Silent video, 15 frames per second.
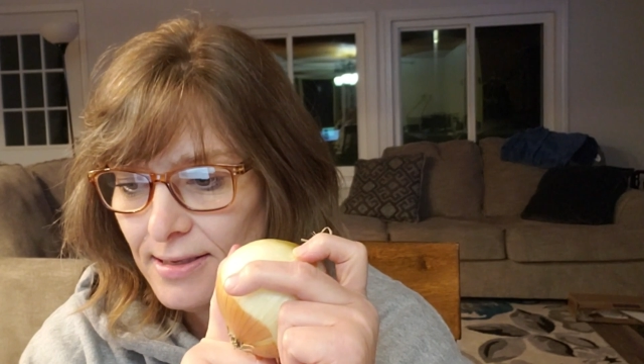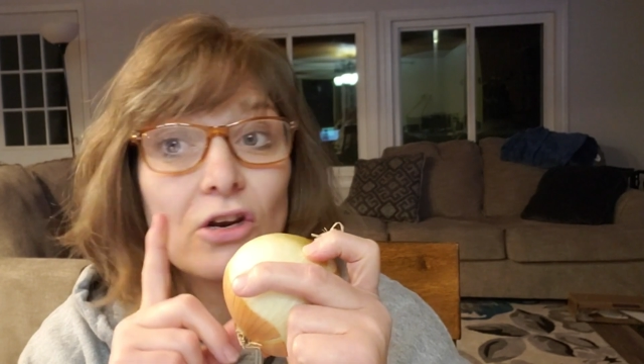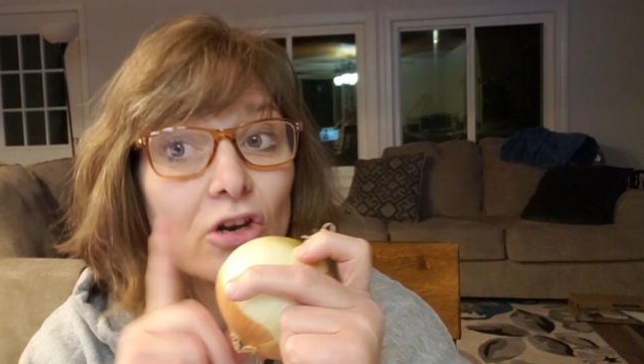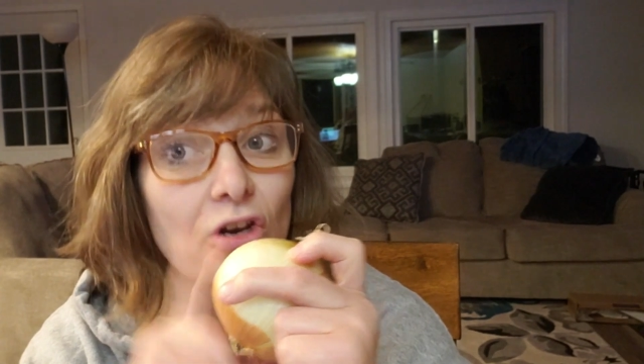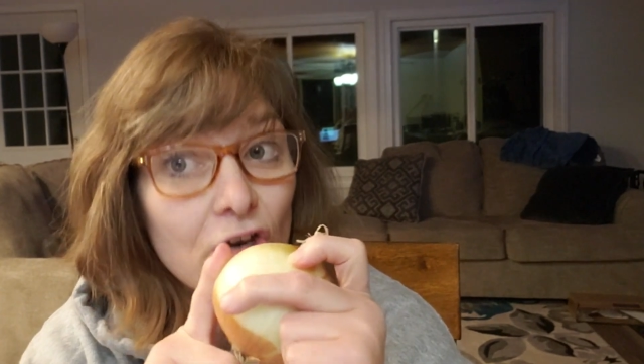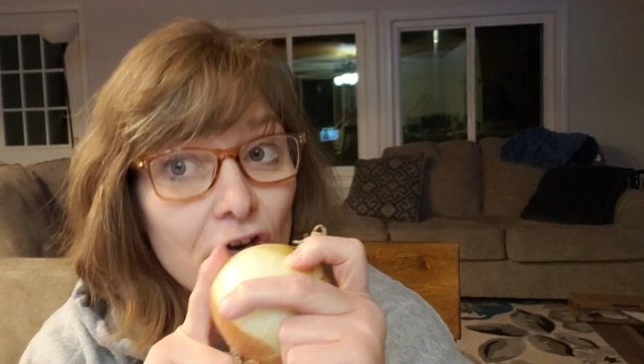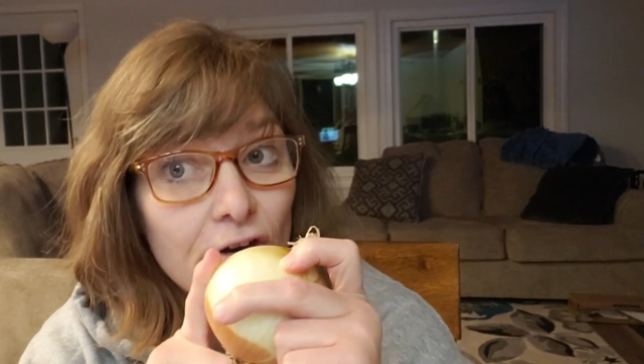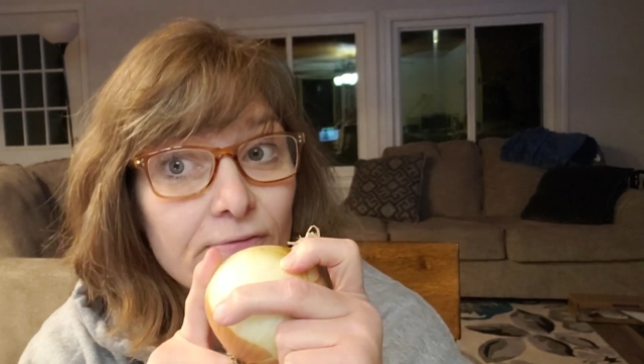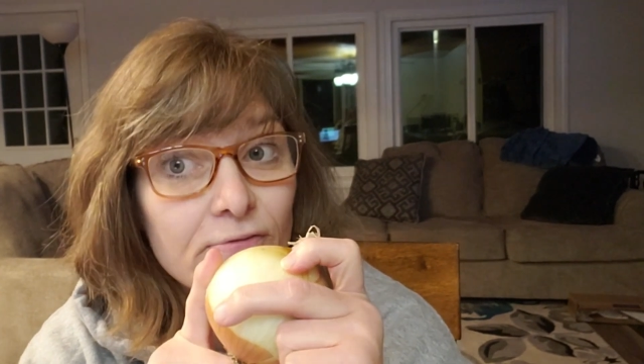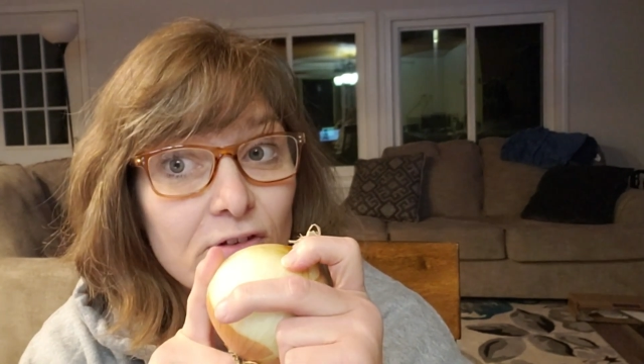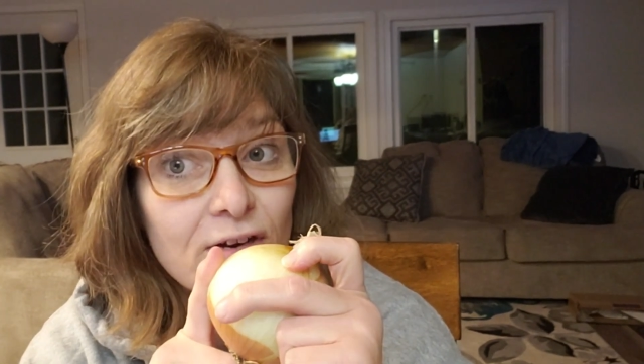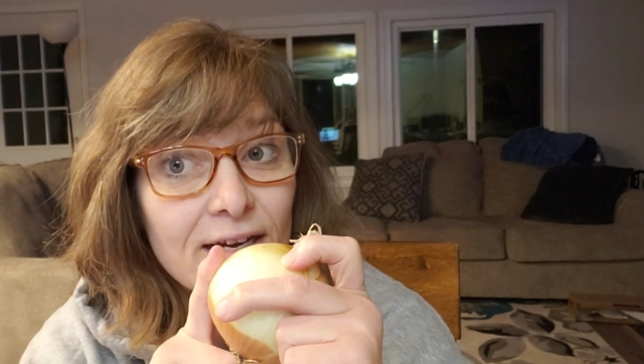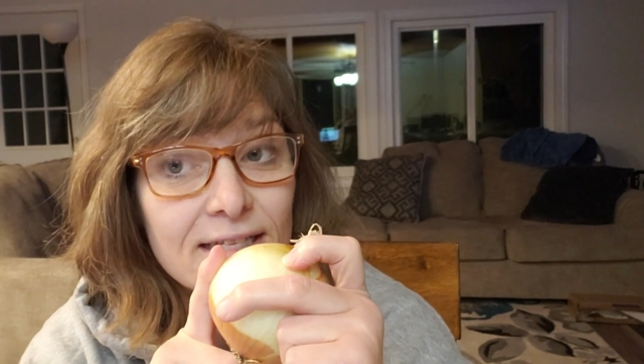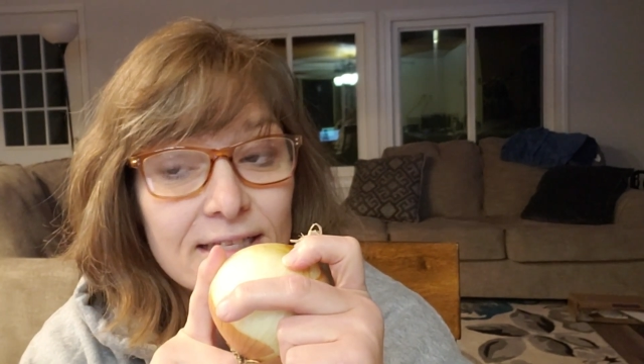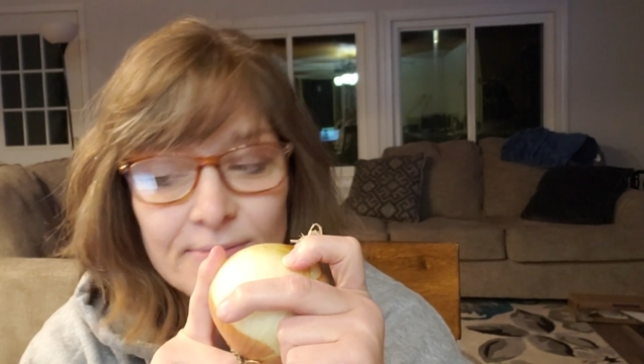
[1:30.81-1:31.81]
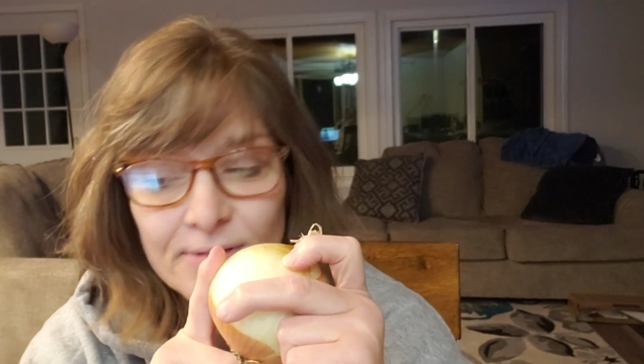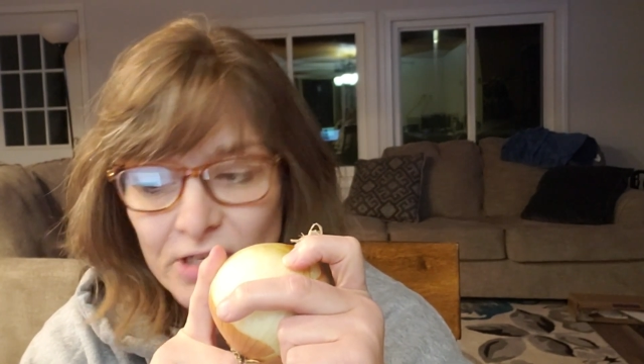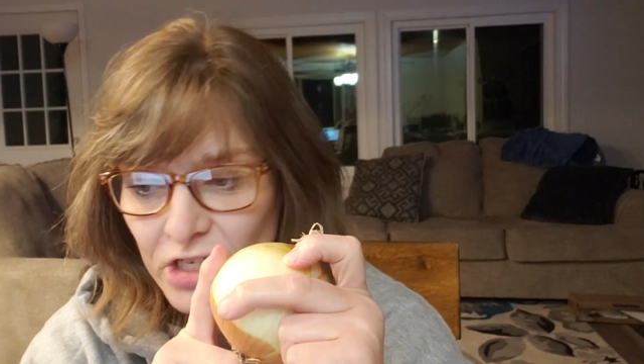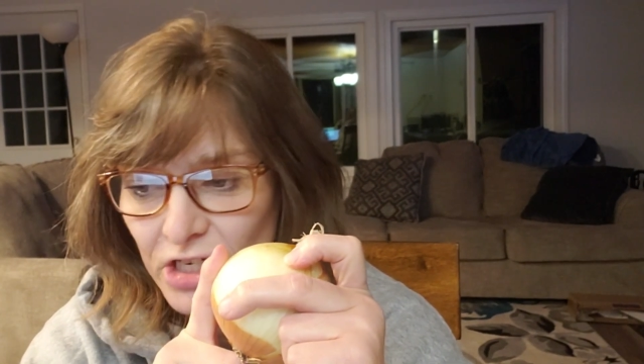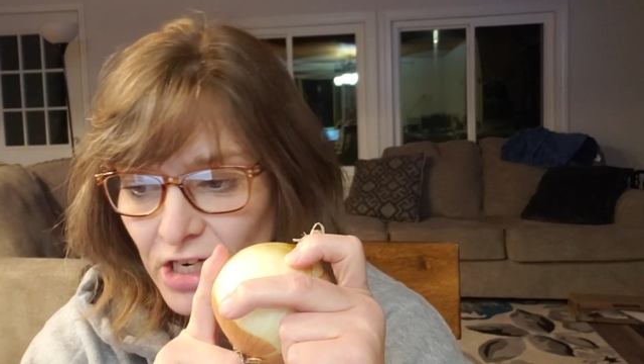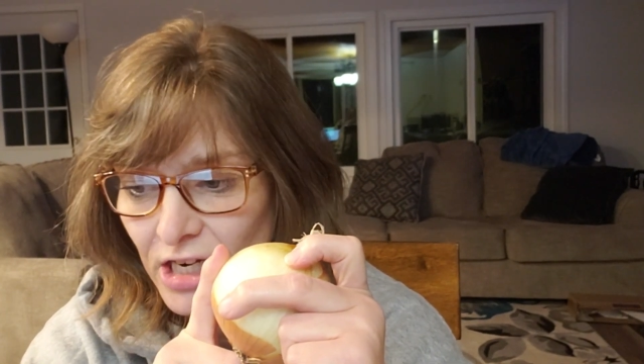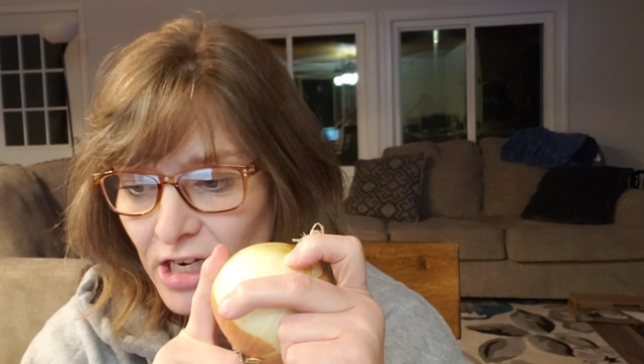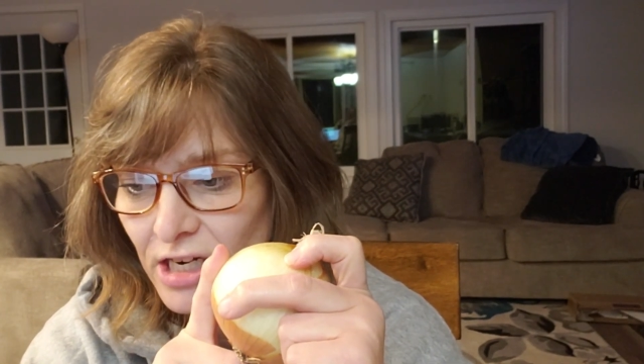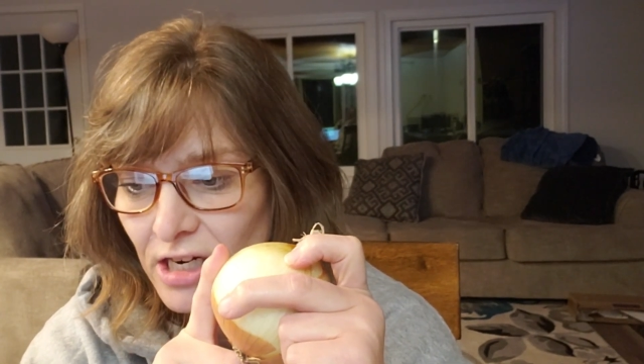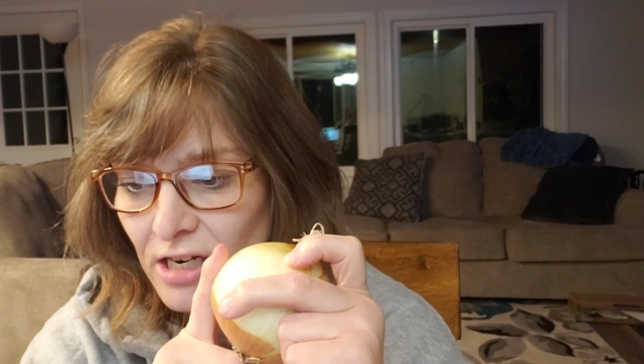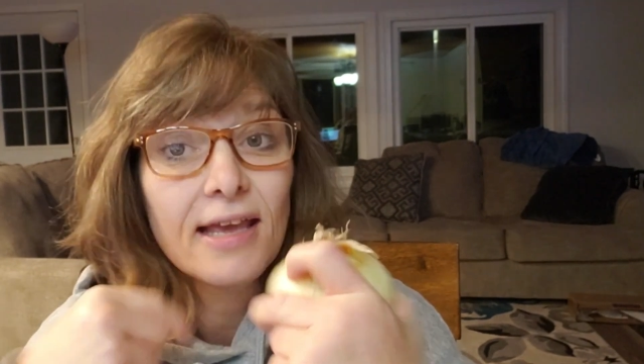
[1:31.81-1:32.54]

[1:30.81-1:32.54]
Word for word: nerve transmission,